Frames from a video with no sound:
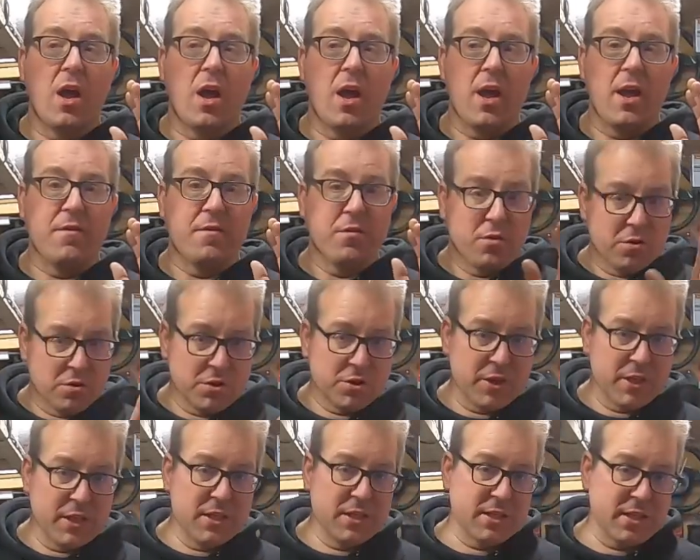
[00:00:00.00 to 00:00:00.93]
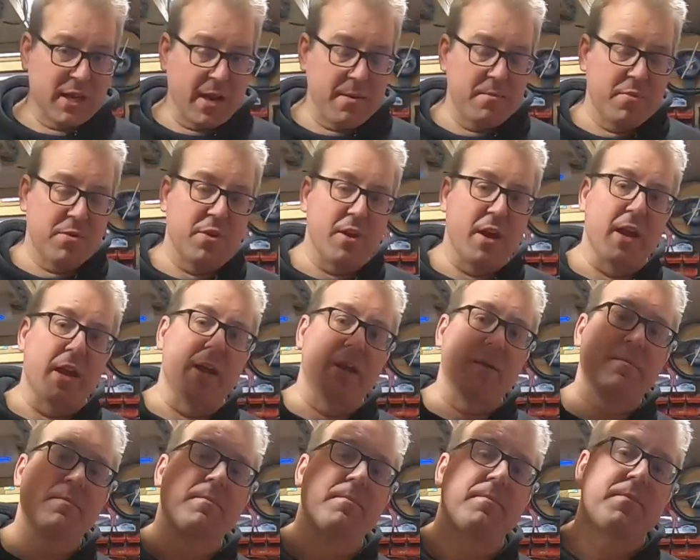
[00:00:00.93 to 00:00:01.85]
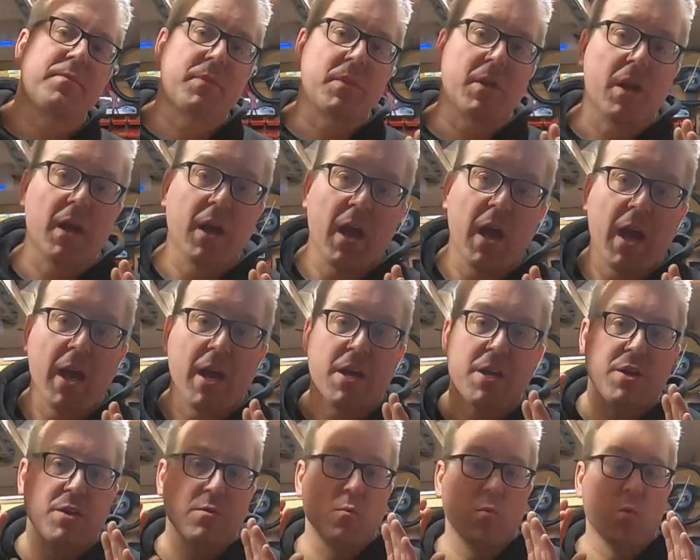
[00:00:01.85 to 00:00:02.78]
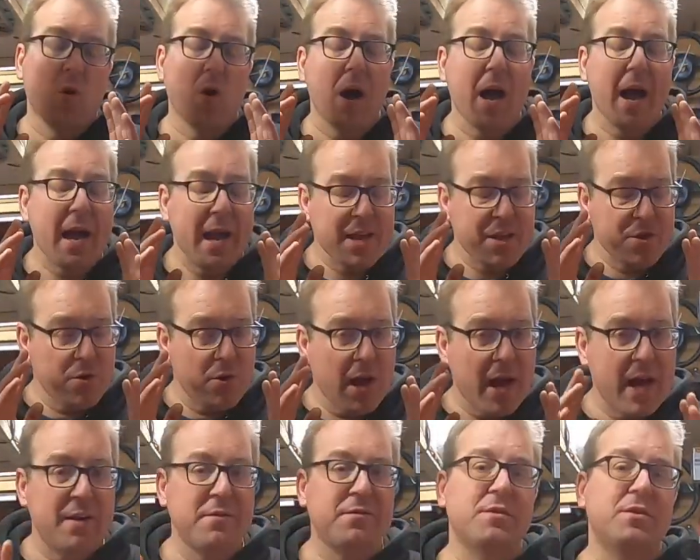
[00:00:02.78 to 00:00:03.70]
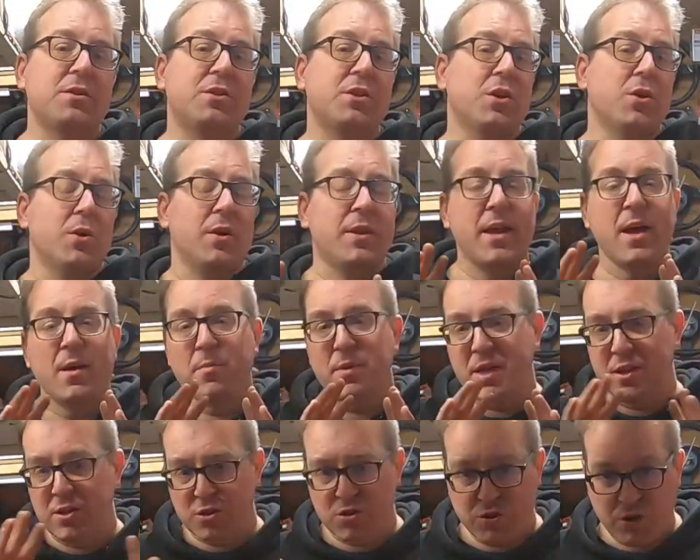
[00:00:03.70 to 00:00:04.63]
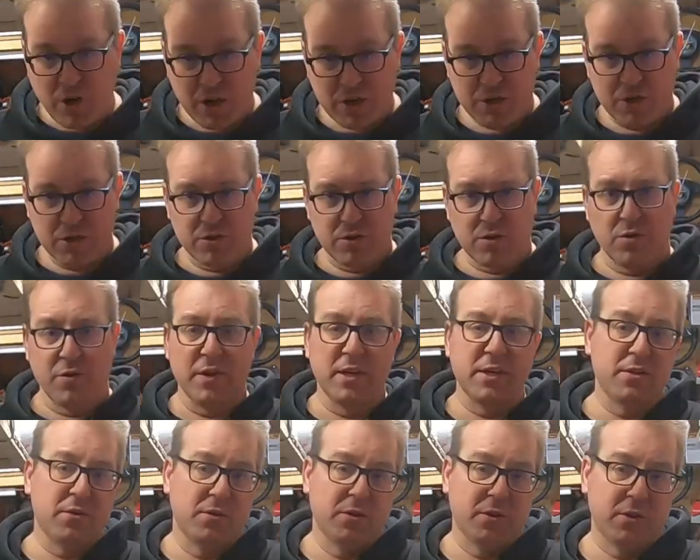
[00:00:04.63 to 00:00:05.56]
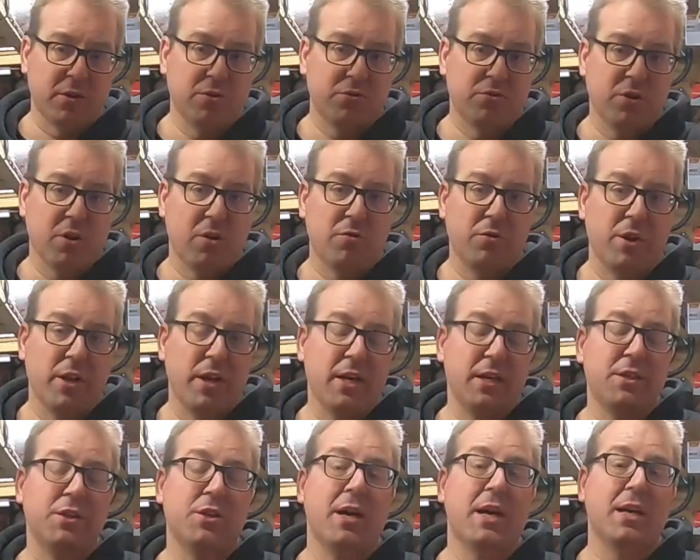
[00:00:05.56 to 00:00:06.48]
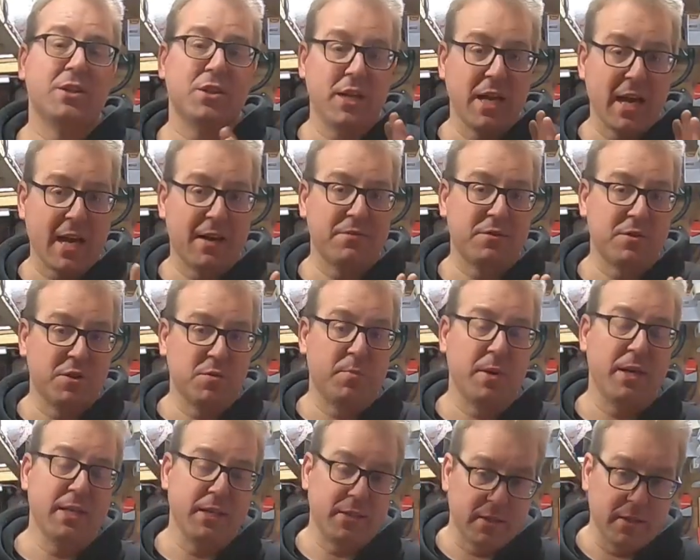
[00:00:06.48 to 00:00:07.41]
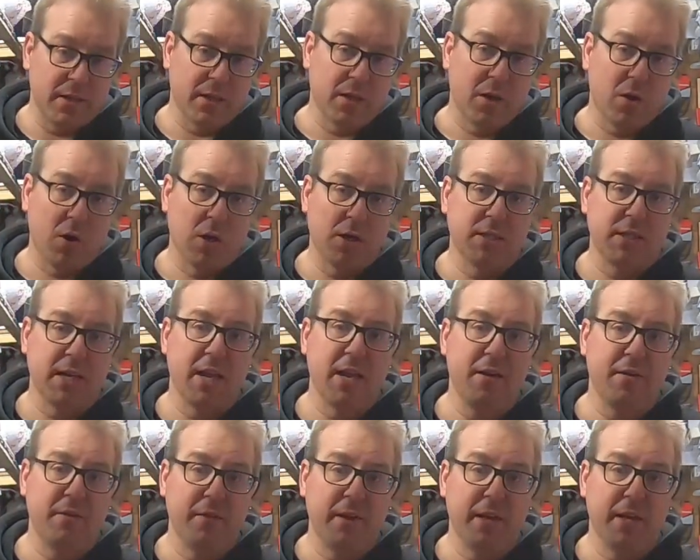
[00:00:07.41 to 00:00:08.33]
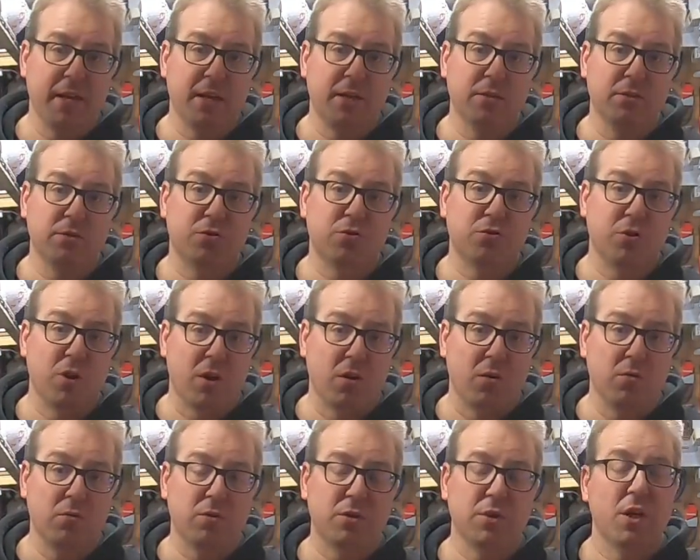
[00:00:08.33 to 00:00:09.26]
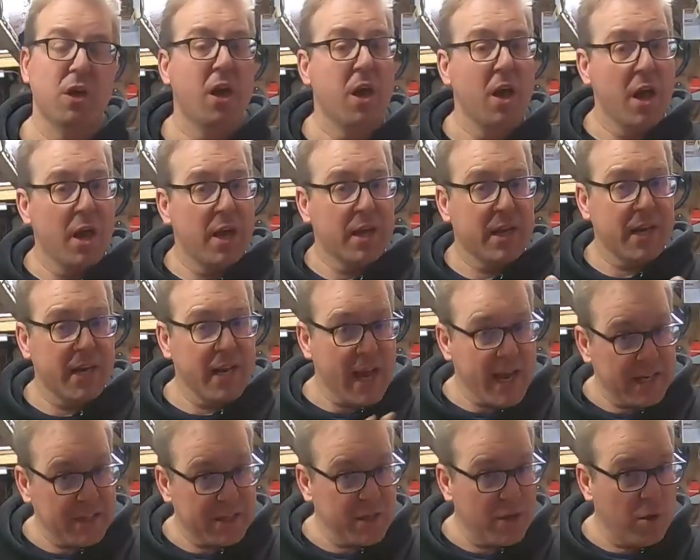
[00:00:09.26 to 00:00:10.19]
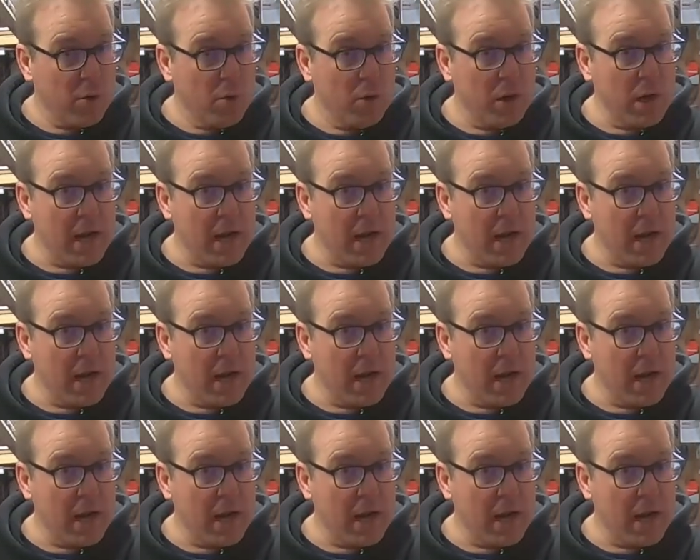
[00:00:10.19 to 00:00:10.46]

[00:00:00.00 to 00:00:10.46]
if you're doing the same thing, what you have to do, and there'll be instructions on this on the control unit, is you actually have to speak to the guys at EV Controls, connect it all